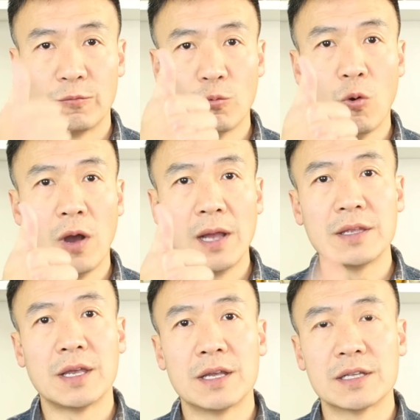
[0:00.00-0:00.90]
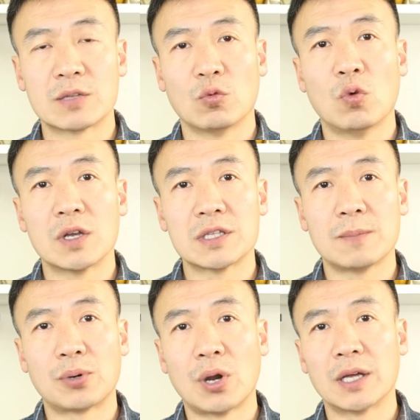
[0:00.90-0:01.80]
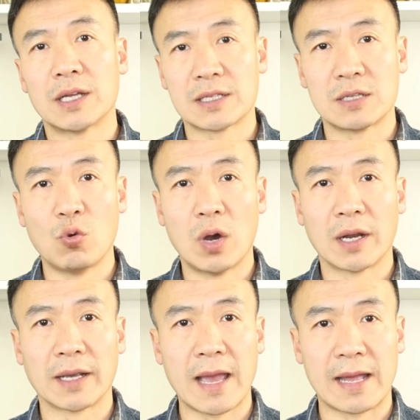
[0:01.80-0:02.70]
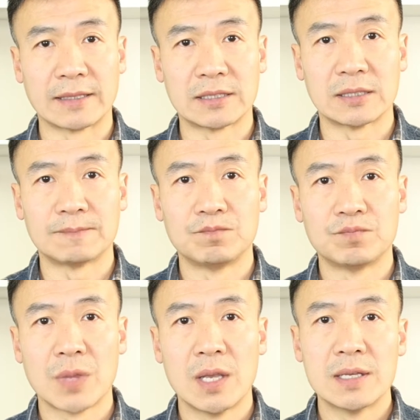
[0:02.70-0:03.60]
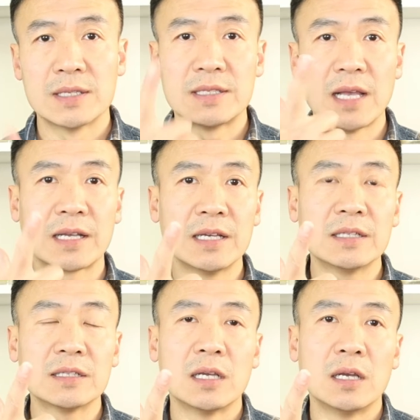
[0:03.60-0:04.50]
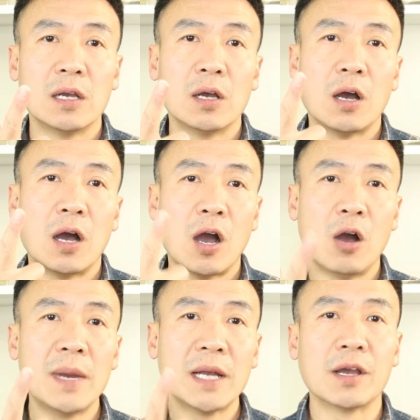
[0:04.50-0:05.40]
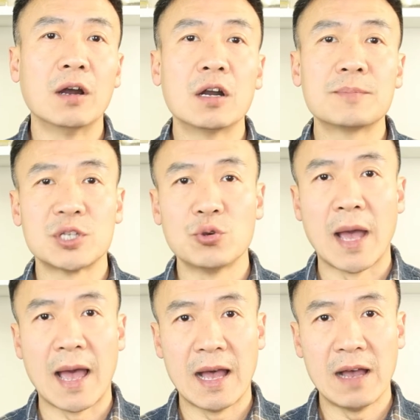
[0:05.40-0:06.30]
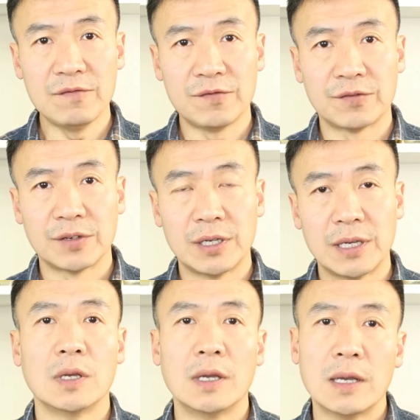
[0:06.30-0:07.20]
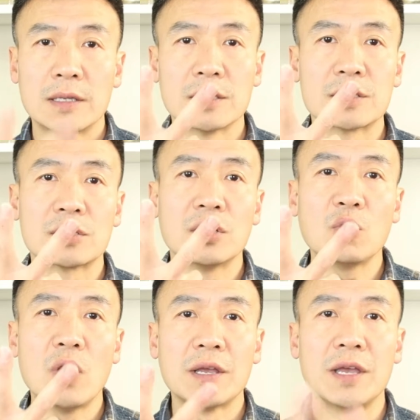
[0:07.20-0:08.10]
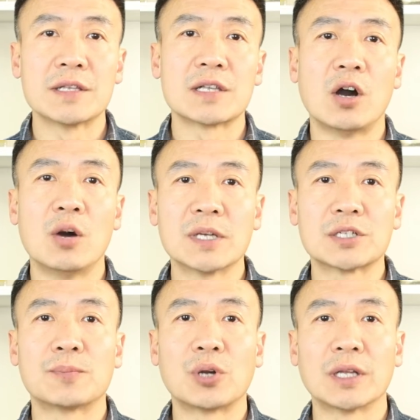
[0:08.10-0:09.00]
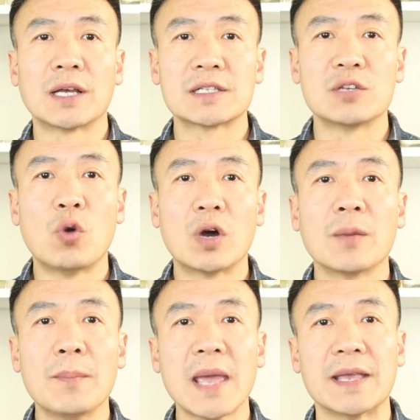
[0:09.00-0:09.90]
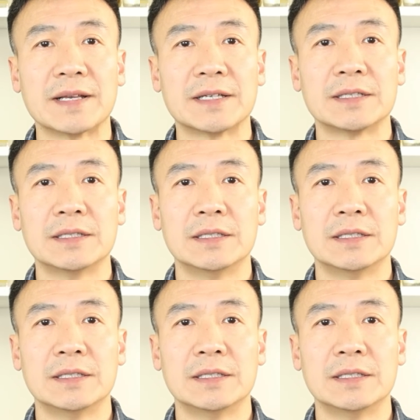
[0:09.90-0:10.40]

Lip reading: One is what the products you want to get. Second, how many herbs you have. The third one is how much products you want to make.